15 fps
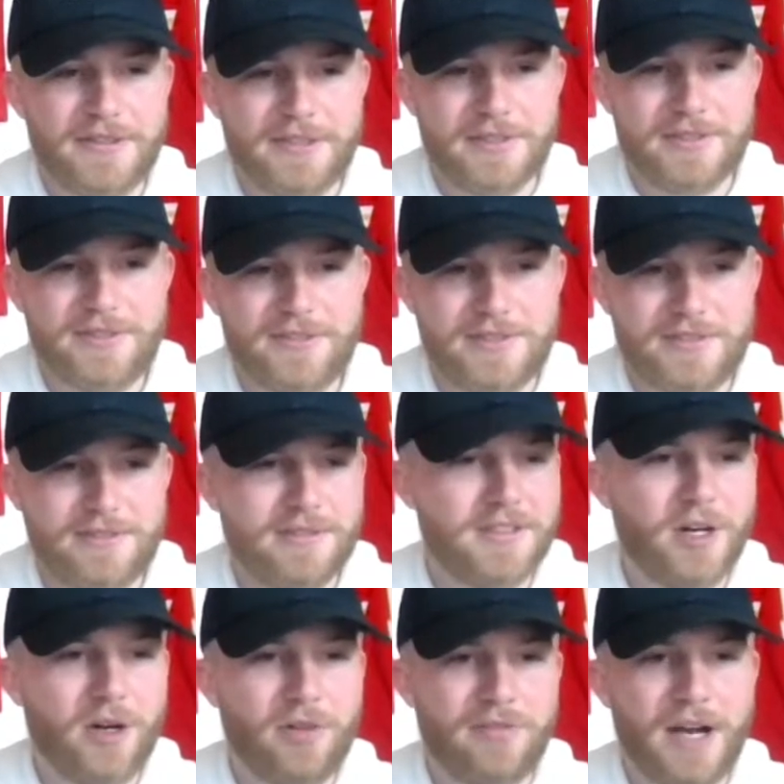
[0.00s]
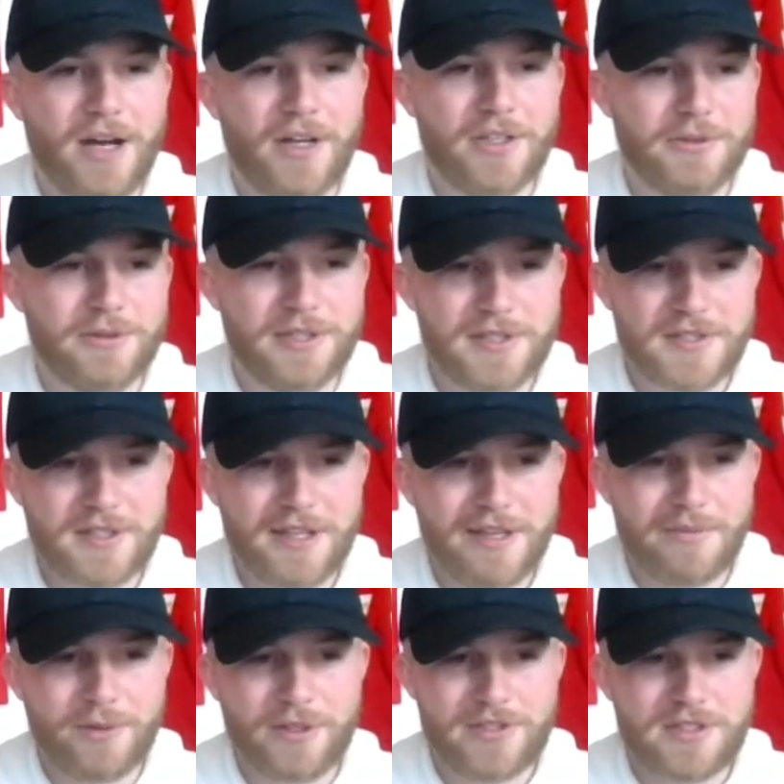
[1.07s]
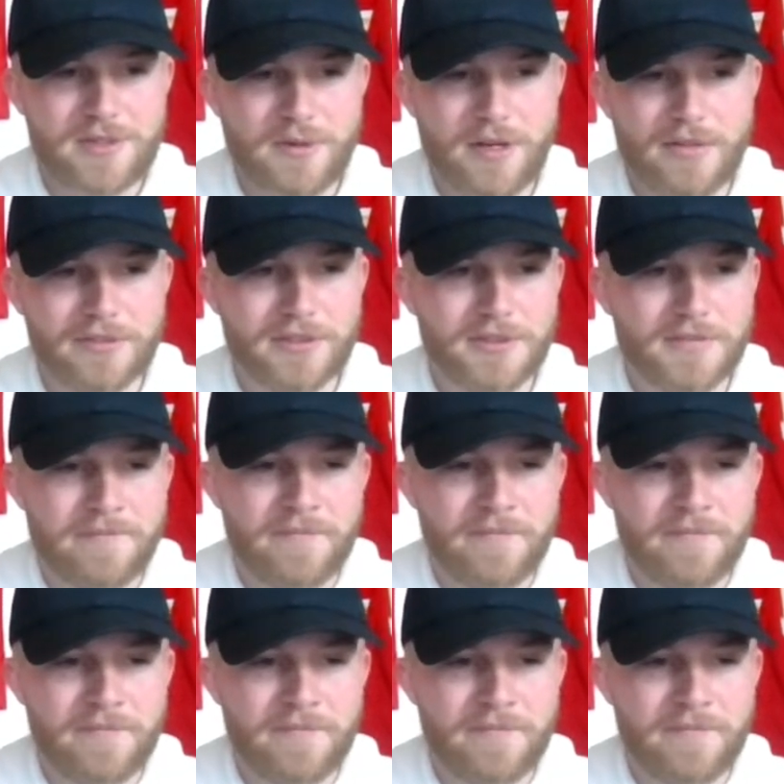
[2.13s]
There's no value in this game whatsoever.